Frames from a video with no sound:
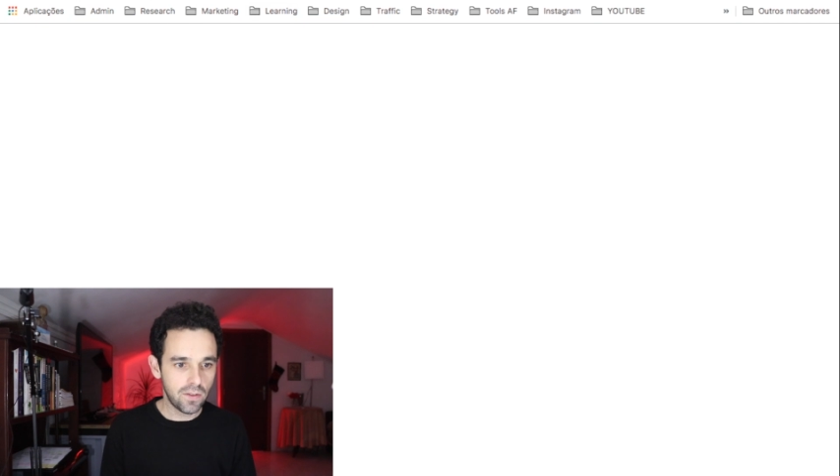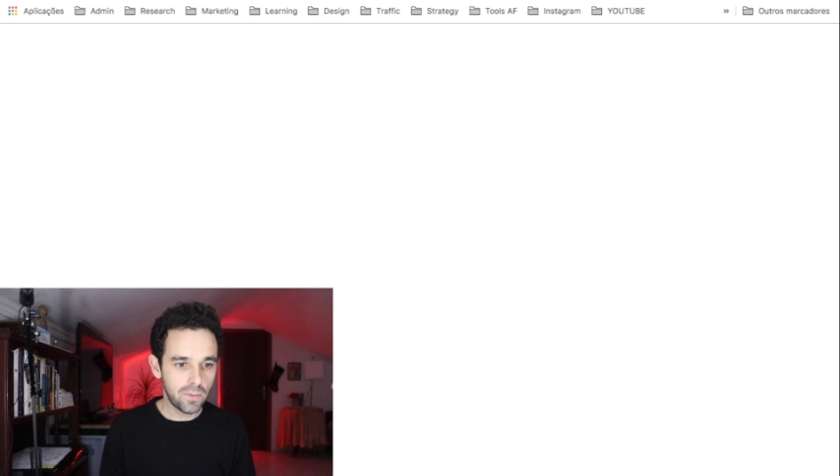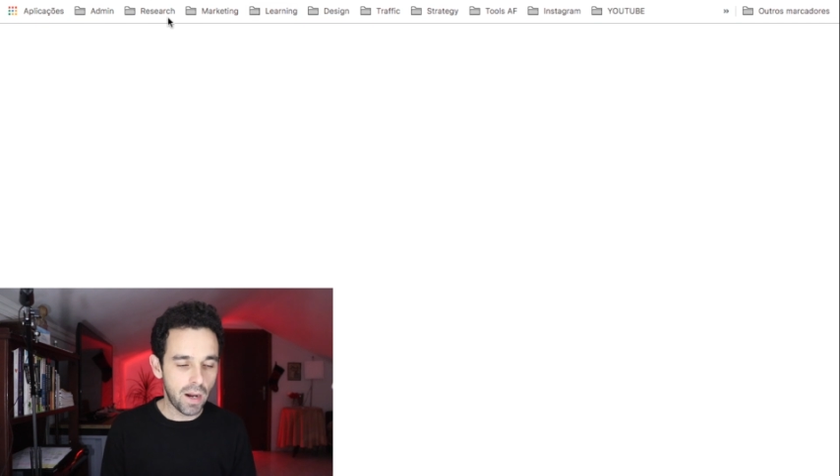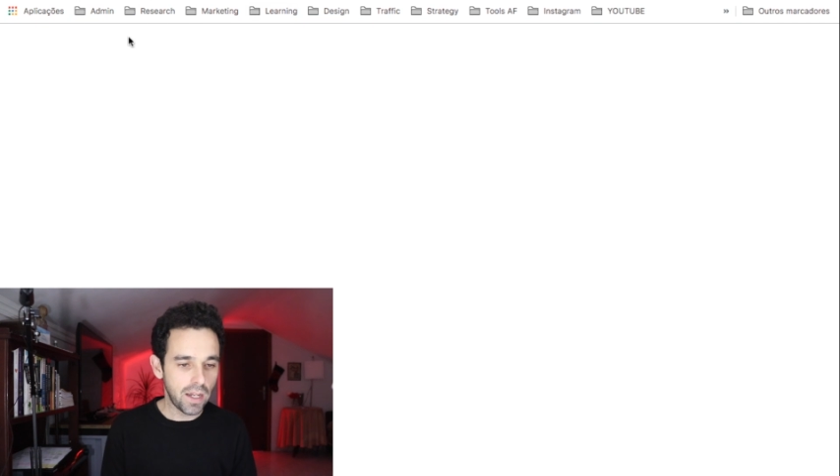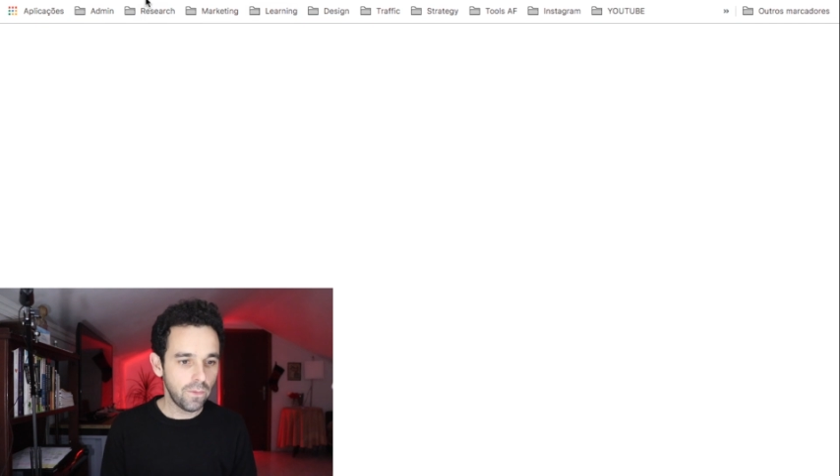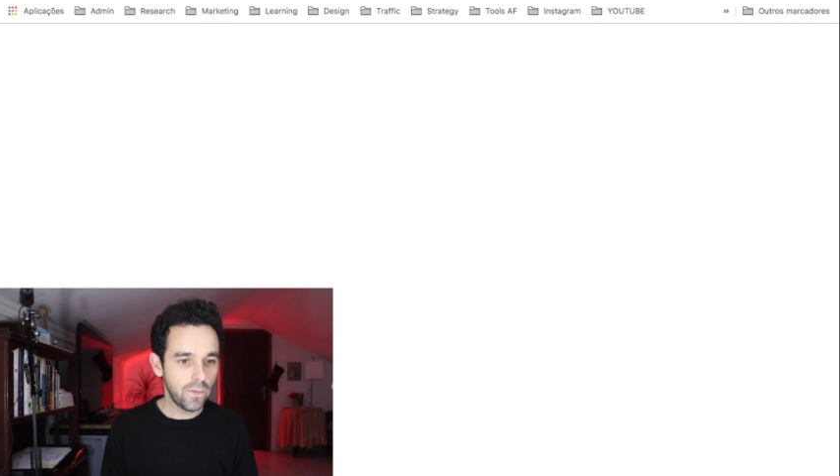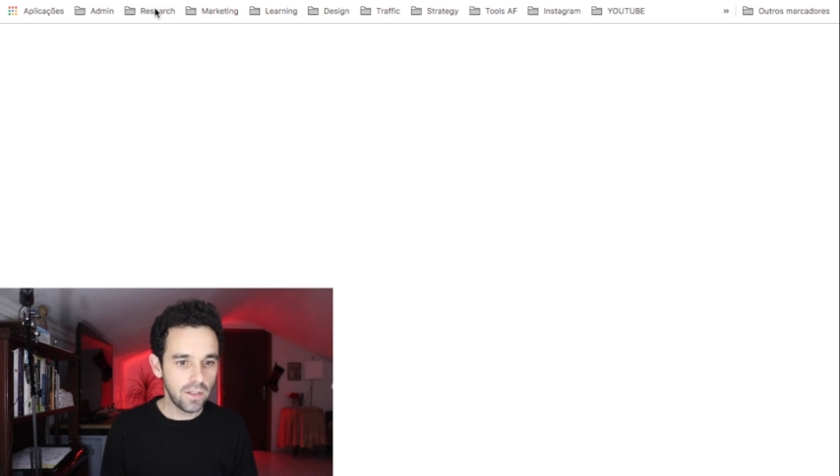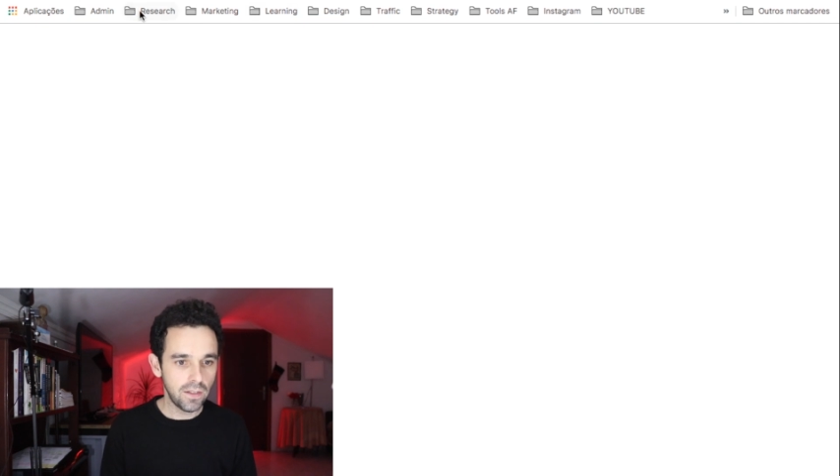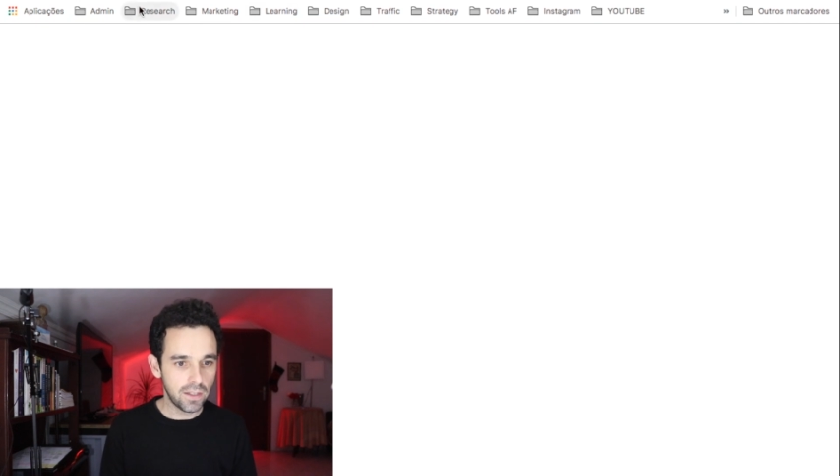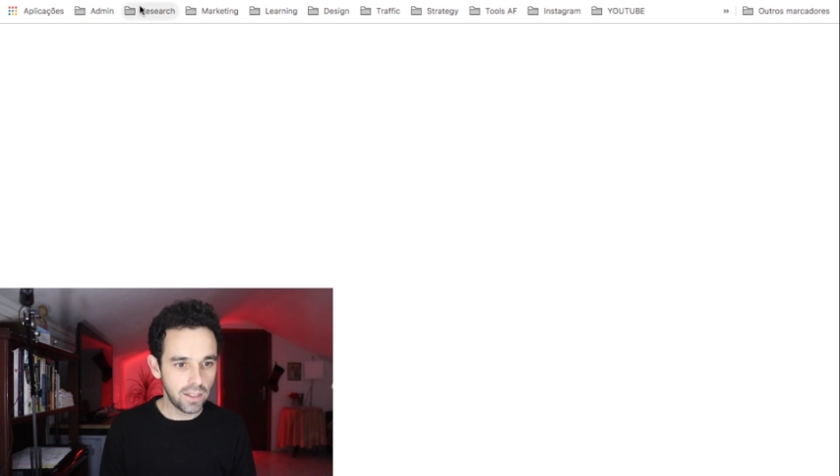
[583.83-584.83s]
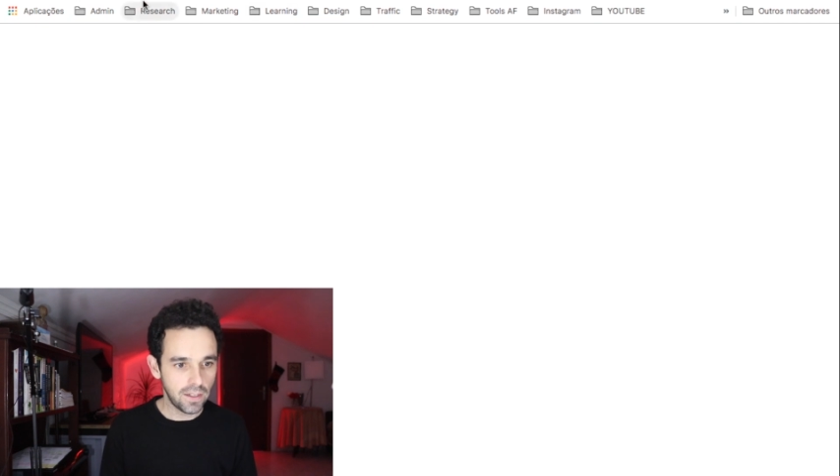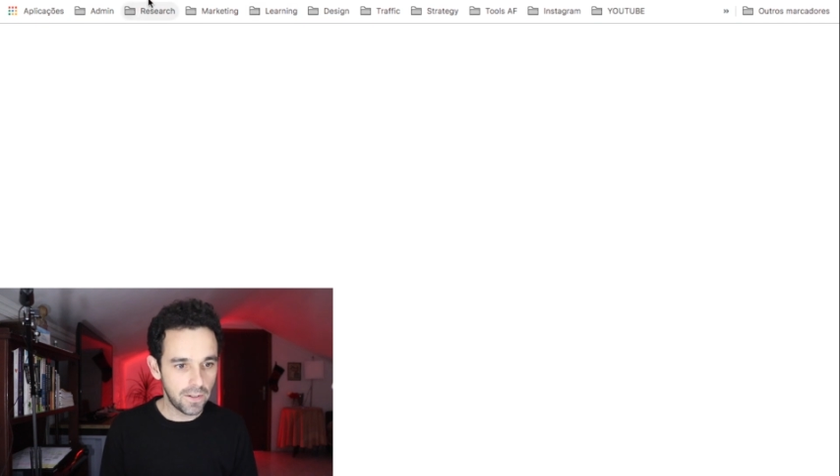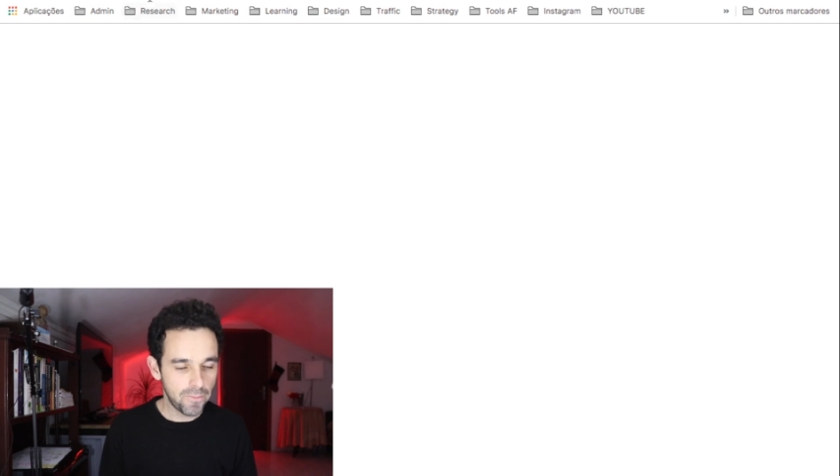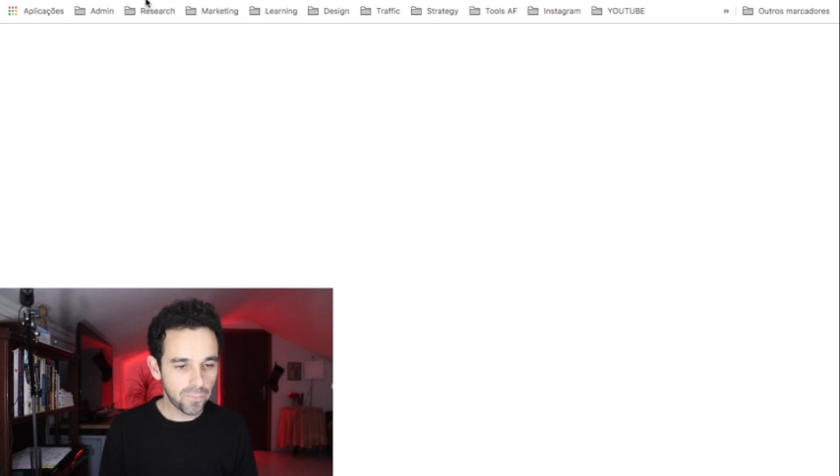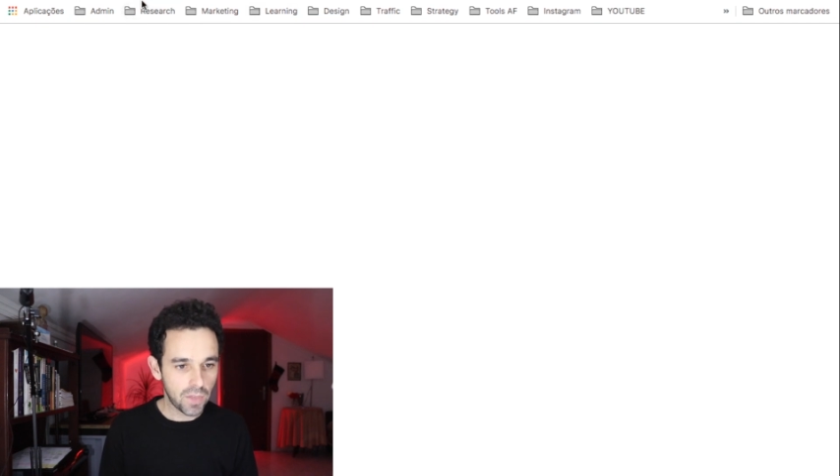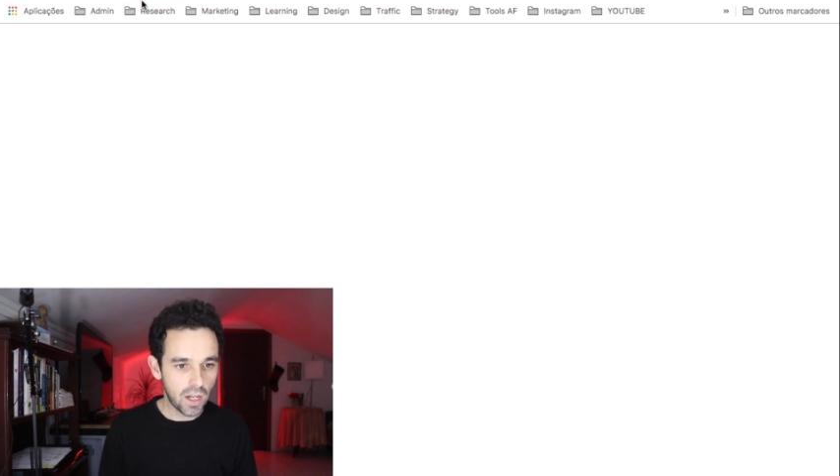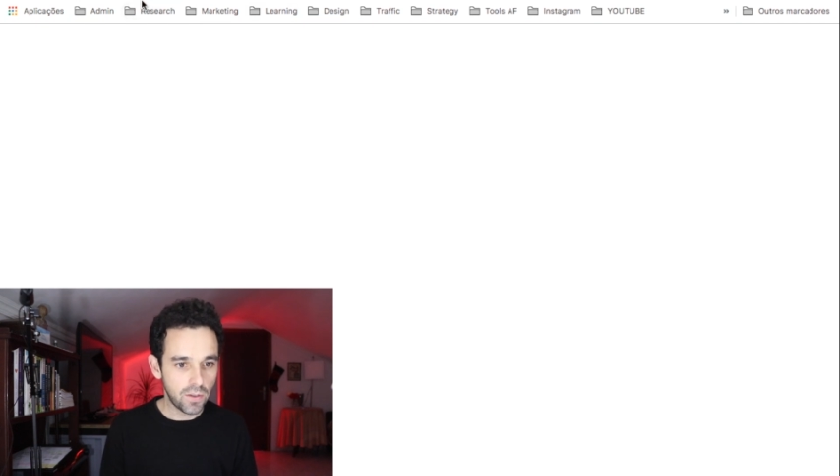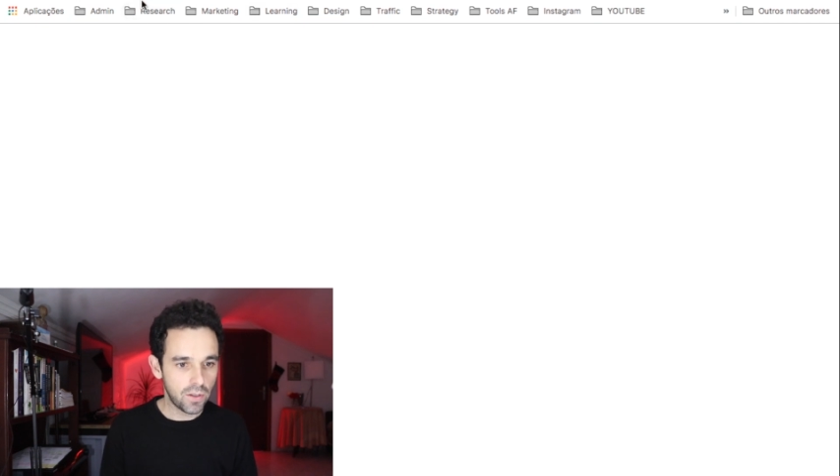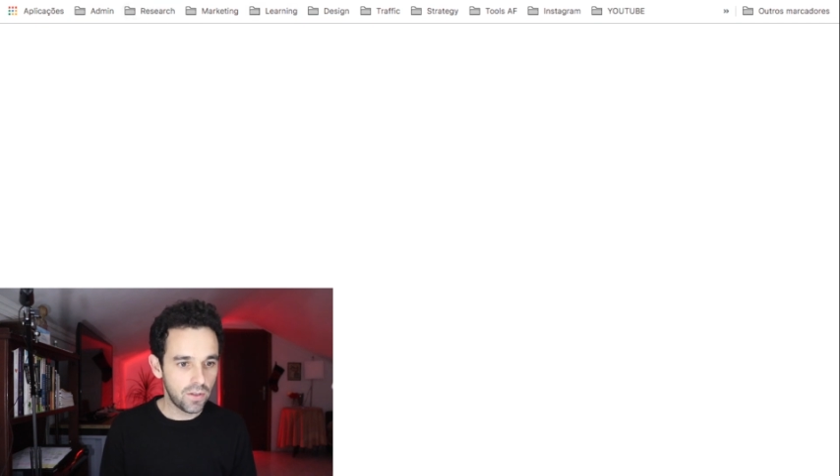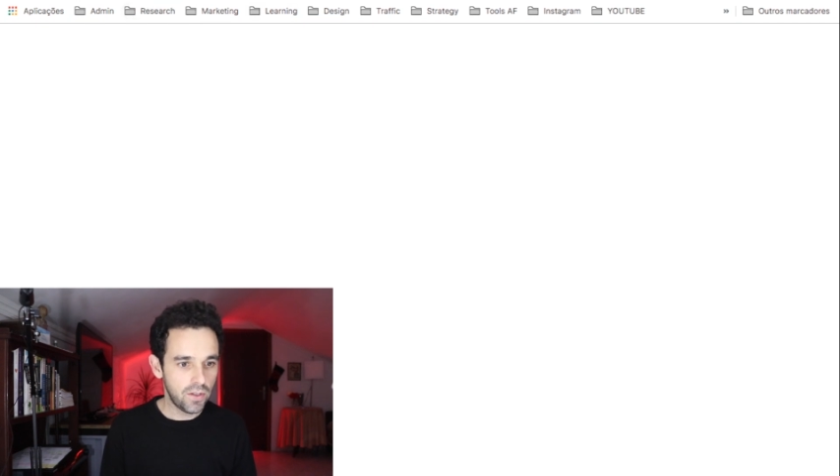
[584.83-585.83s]
It's my affiliate link,
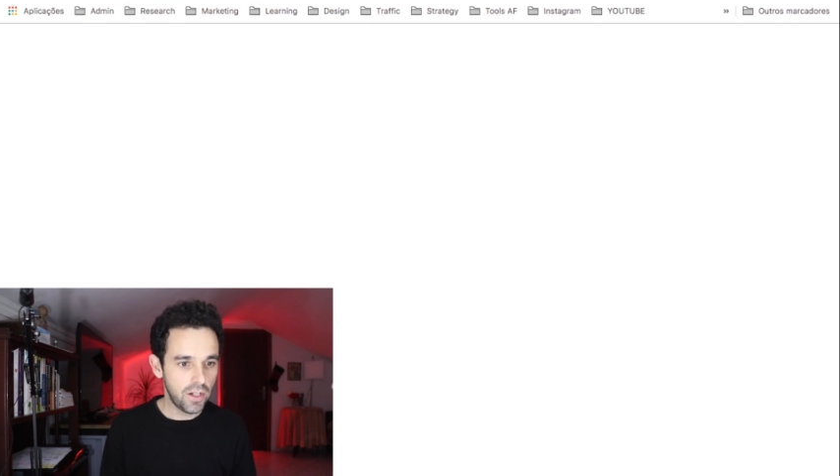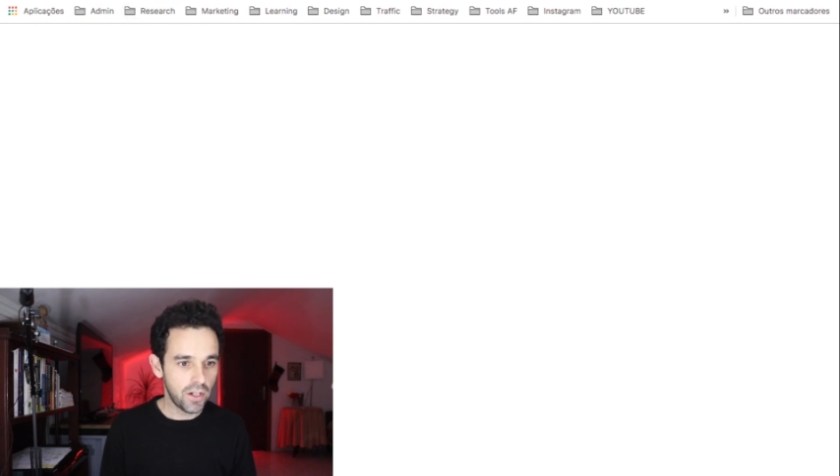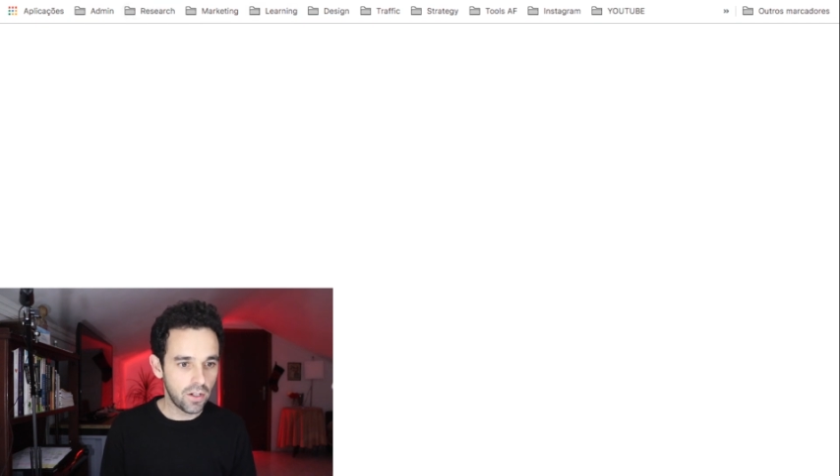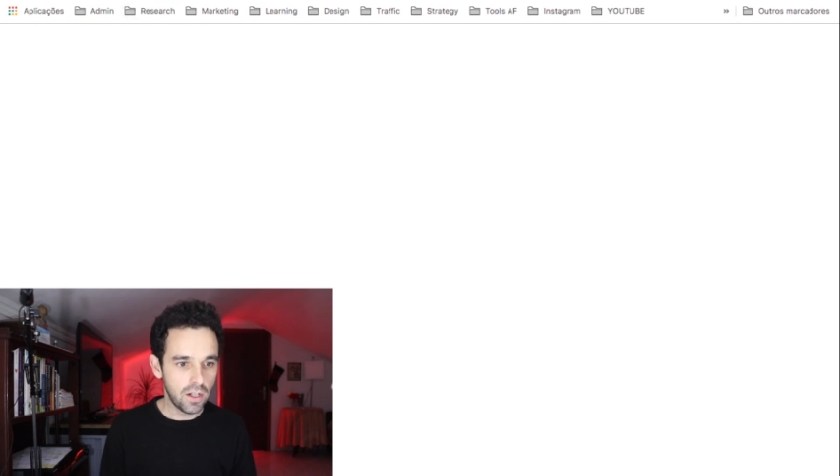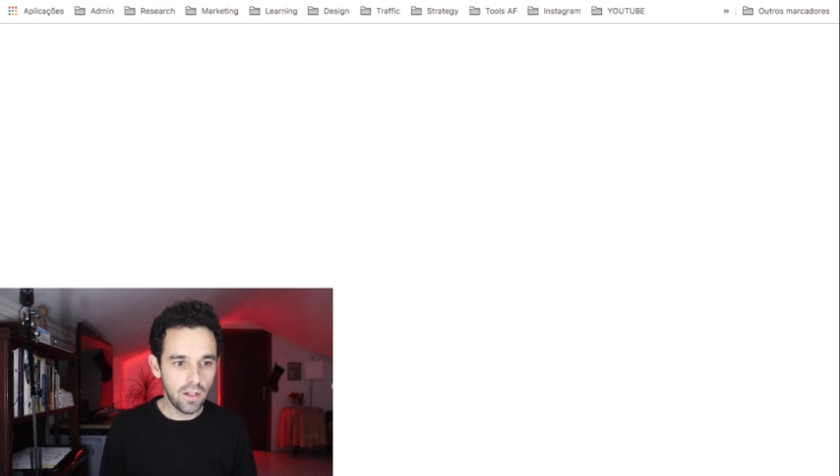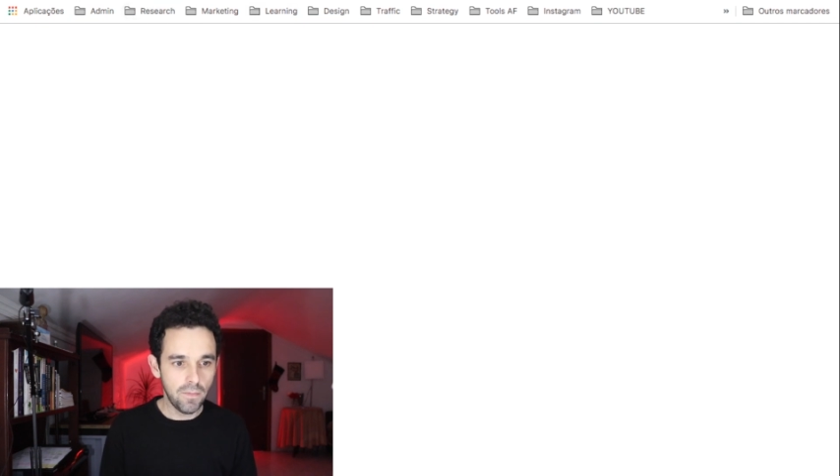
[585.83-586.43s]
as you can see here,